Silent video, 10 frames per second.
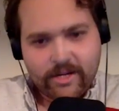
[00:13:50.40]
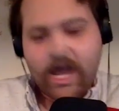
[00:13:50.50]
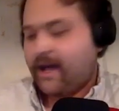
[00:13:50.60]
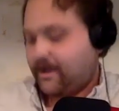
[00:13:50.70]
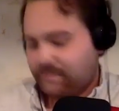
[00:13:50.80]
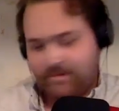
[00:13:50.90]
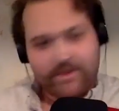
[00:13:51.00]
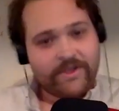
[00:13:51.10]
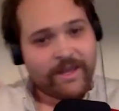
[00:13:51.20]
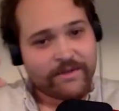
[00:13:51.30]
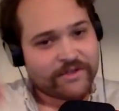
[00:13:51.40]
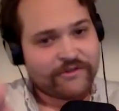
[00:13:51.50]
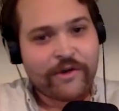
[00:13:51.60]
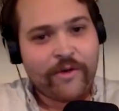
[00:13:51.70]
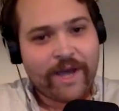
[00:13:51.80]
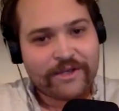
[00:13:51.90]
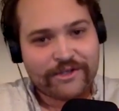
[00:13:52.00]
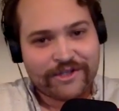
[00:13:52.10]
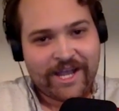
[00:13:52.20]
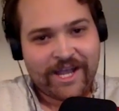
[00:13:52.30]
That was a trick
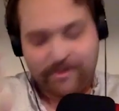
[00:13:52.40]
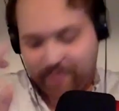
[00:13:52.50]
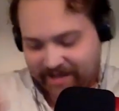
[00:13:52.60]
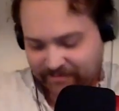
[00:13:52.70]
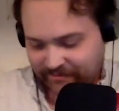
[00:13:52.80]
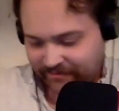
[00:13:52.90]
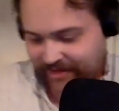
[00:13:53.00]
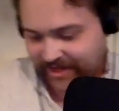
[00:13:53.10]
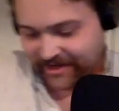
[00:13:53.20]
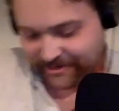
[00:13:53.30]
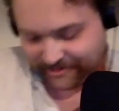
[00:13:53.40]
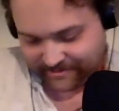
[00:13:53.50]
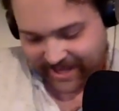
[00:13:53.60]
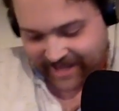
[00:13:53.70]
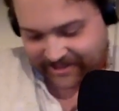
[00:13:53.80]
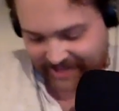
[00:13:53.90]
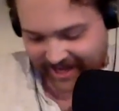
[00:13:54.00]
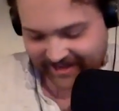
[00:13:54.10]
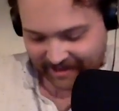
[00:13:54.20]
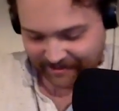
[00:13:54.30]
question, and you passed with flying colors. I'm glad you
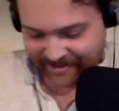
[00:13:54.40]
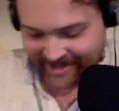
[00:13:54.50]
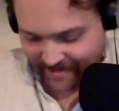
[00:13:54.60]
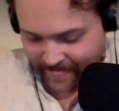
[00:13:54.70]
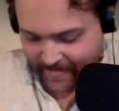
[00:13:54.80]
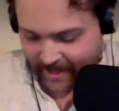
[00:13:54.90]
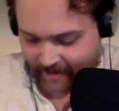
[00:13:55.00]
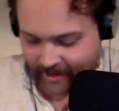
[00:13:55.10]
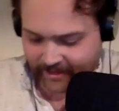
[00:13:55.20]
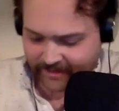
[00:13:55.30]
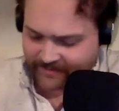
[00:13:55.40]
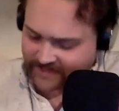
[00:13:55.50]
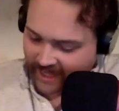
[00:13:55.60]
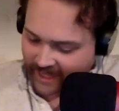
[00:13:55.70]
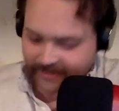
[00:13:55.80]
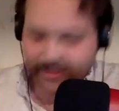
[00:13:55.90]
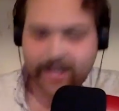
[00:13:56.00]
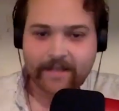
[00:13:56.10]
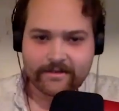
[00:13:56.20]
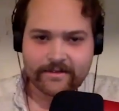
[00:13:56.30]
got that one. All right. It's kind of
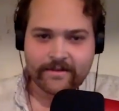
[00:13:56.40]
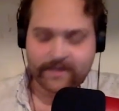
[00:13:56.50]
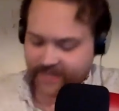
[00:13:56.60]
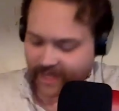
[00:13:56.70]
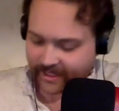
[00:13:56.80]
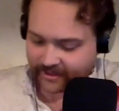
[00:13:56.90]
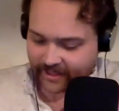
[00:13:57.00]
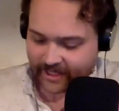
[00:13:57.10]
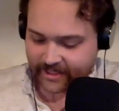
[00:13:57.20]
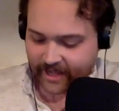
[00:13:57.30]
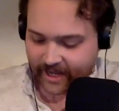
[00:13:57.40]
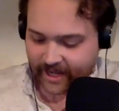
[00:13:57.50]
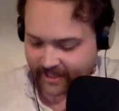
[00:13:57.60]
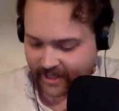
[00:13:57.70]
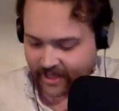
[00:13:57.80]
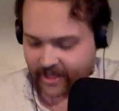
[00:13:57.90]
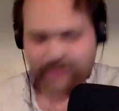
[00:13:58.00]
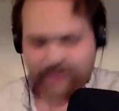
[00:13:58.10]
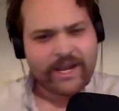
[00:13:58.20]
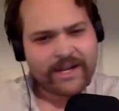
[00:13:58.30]
late. I think it's kind of late at night.
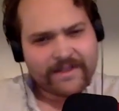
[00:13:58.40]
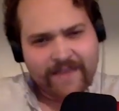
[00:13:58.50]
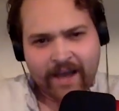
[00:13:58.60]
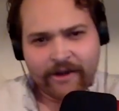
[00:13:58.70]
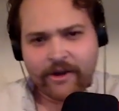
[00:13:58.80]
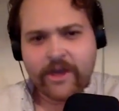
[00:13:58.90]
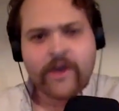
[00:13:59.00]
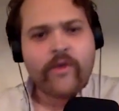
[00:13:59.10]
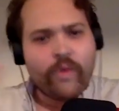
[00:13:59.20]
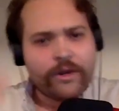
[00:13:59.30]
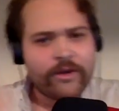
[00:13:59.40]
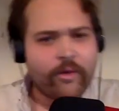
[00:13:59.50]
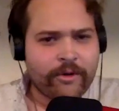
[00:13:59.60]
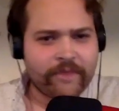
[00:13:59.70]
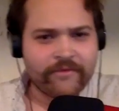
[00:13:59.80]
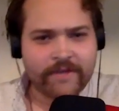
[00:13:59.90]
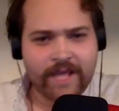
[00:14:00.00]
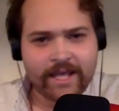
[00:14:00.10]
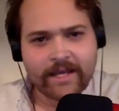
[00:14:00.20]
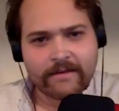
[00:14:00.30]
You're kind of tired. What are you ordering for
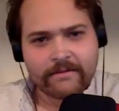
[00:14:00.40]
takeout?